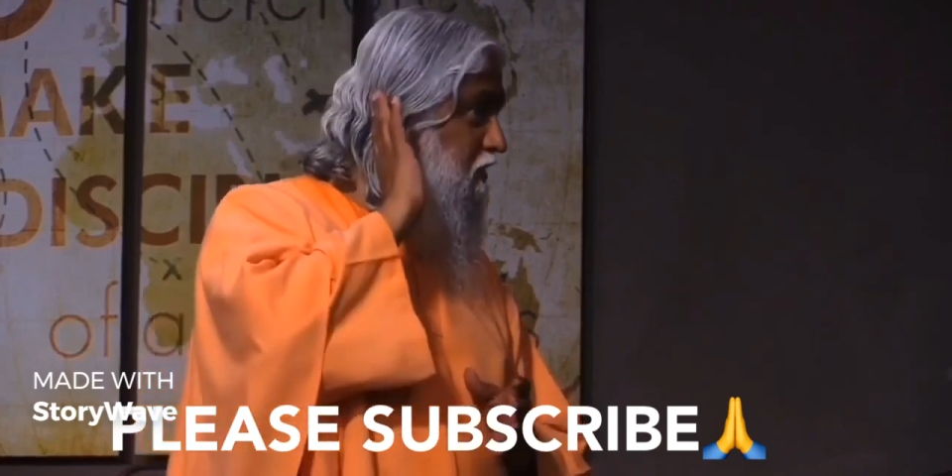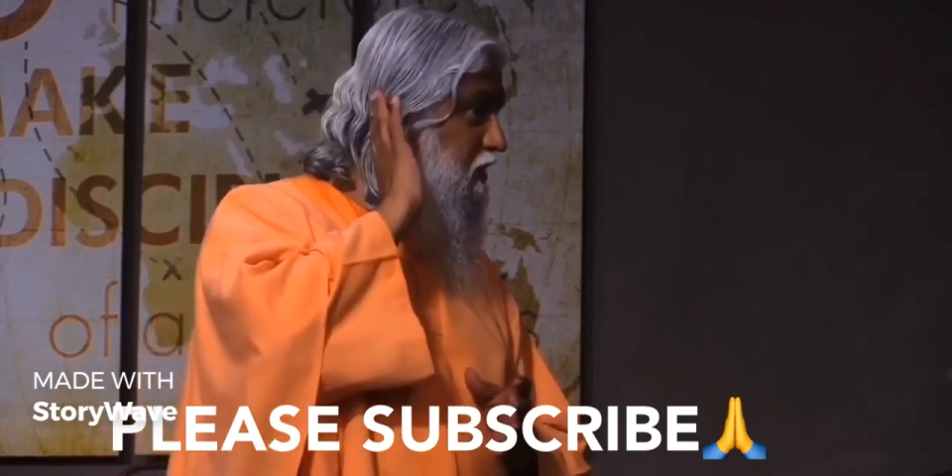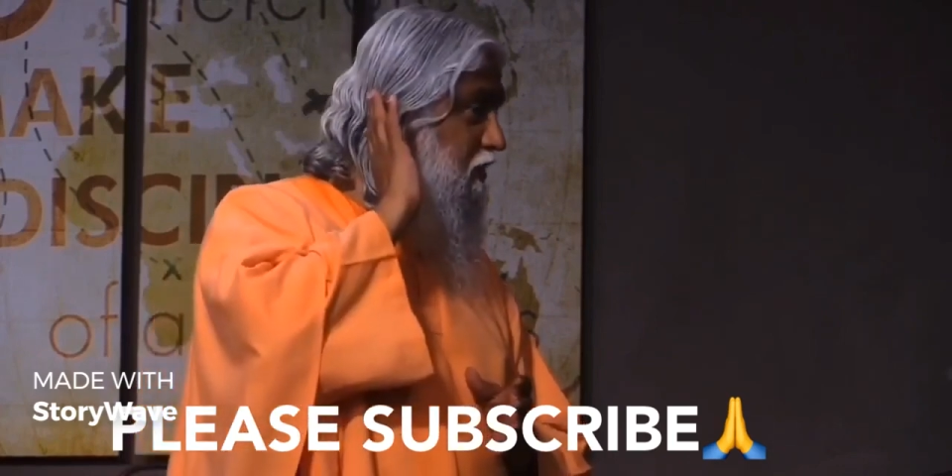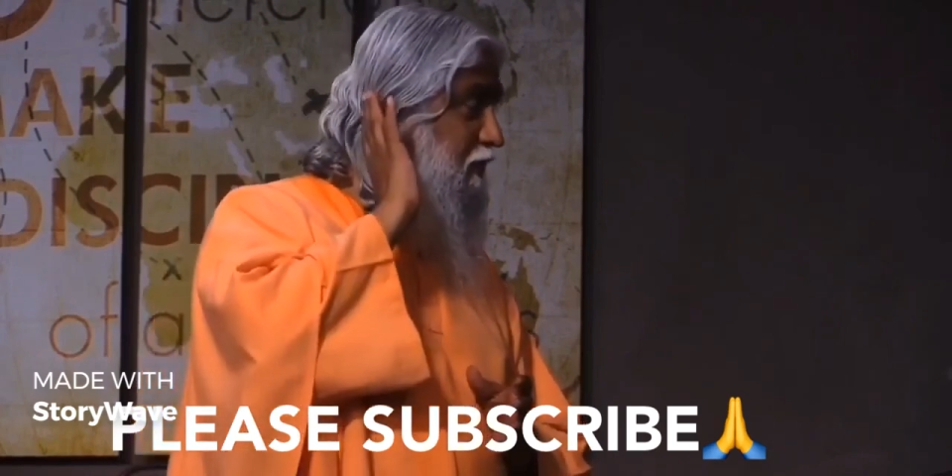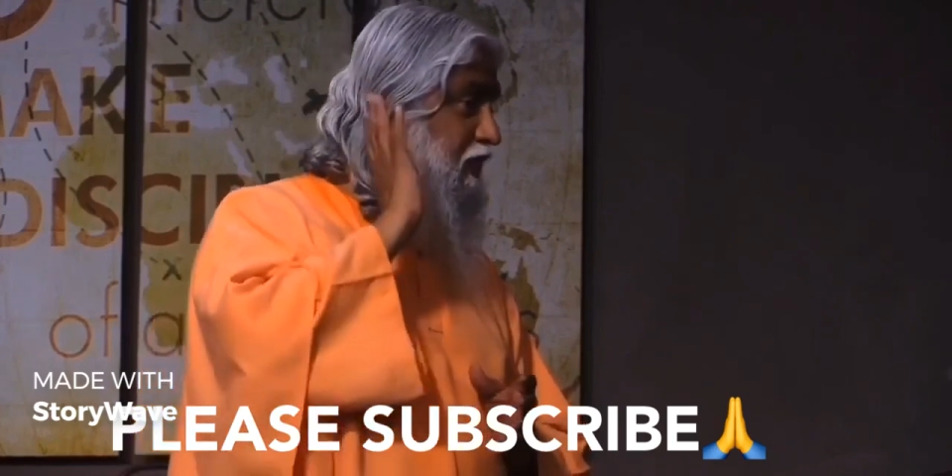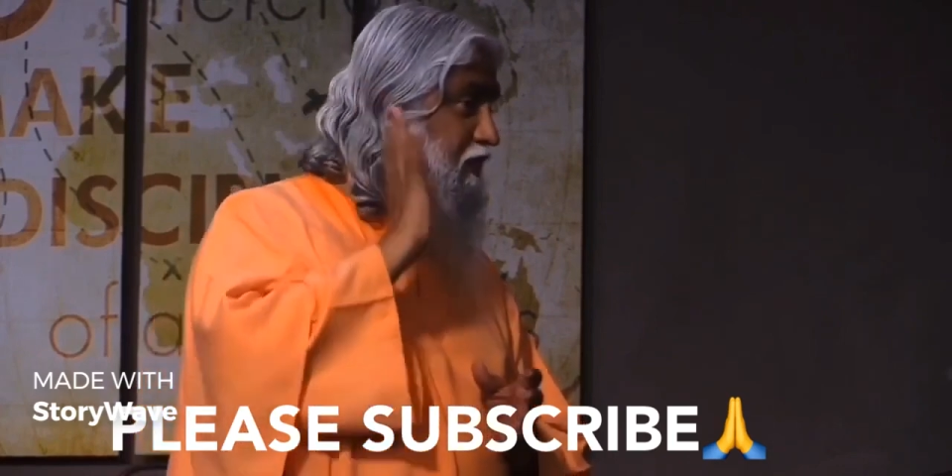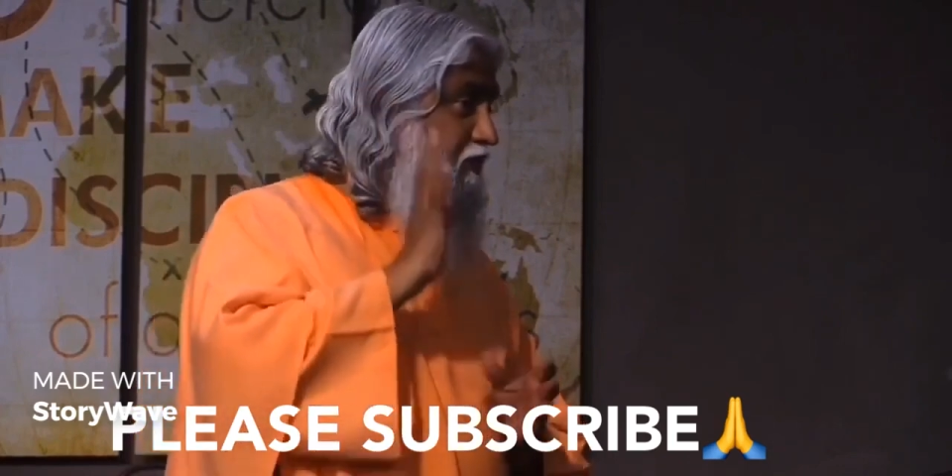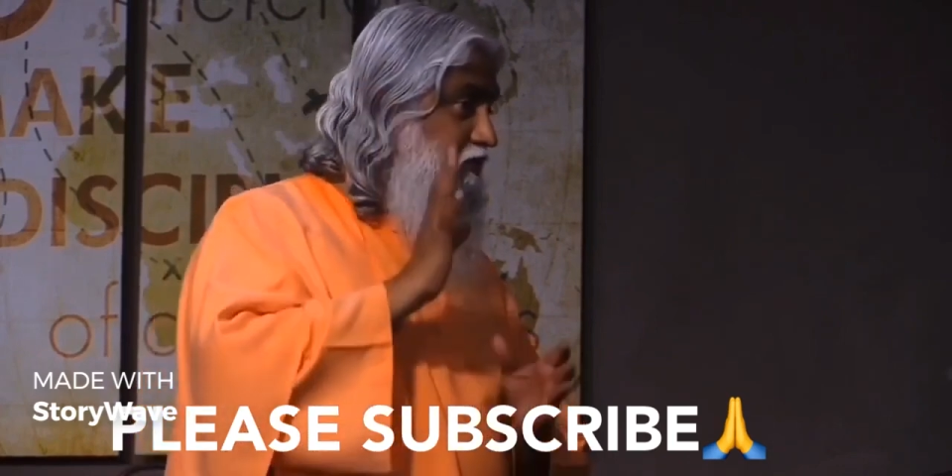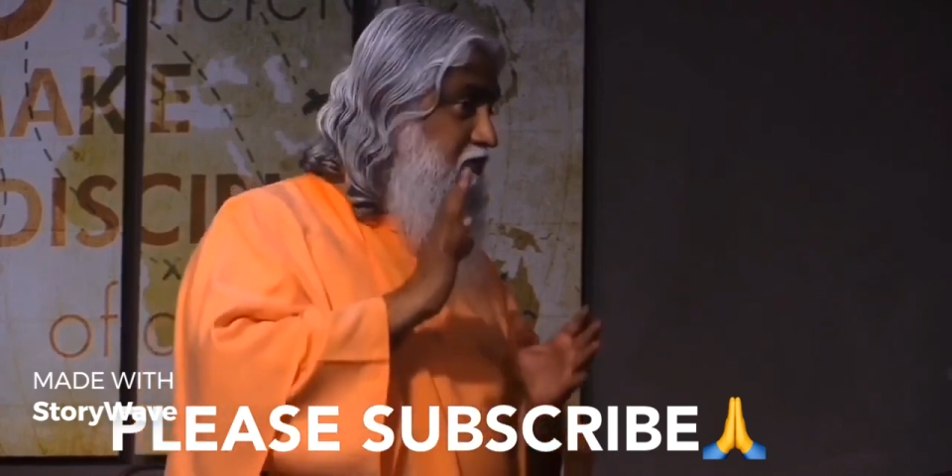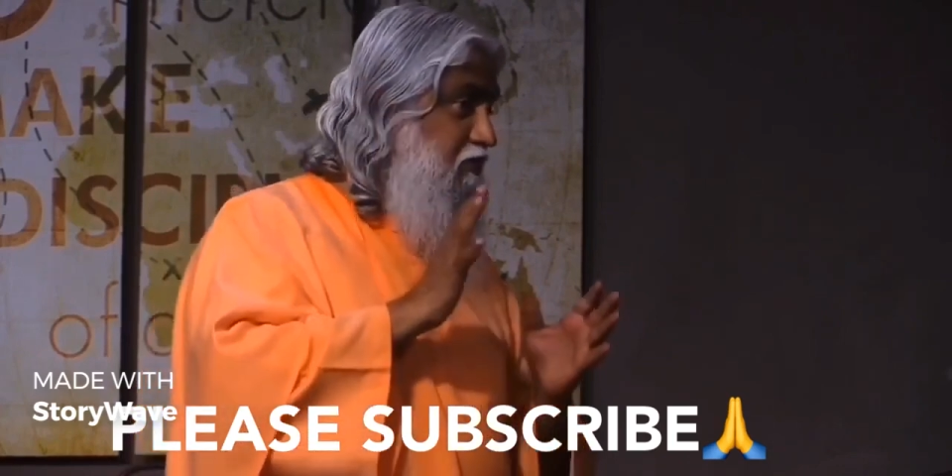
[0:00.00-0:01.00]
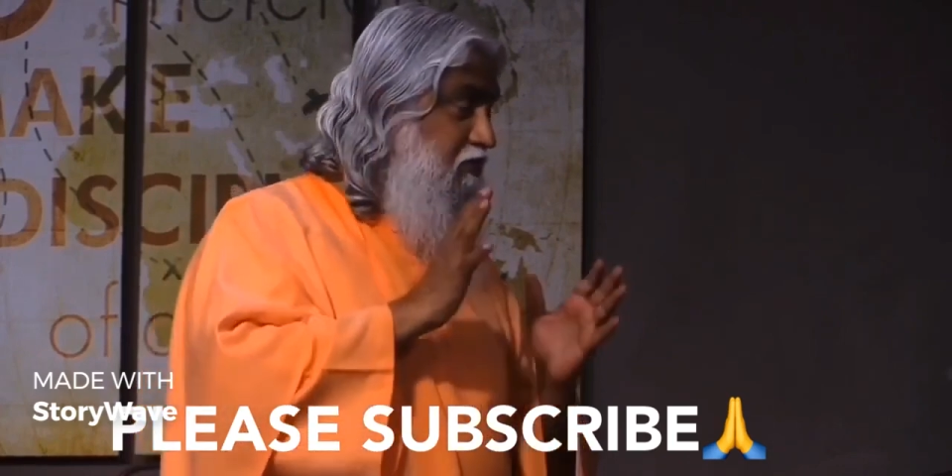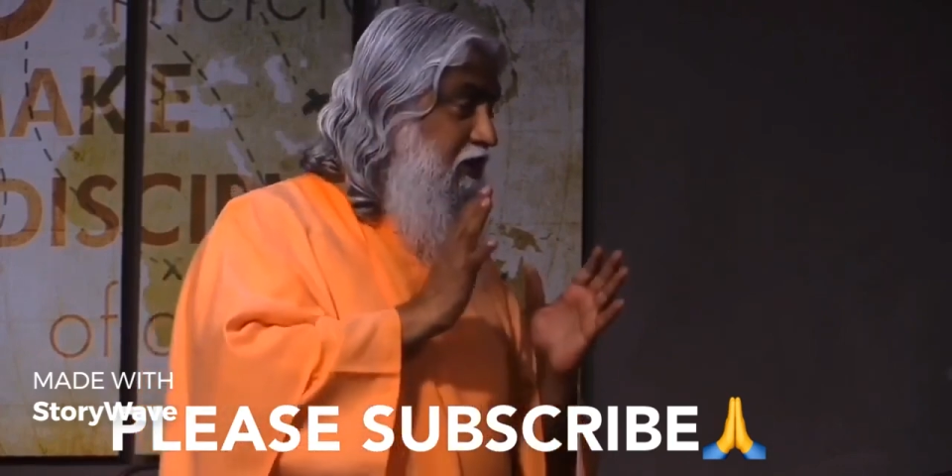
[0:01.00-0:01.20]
I mean, the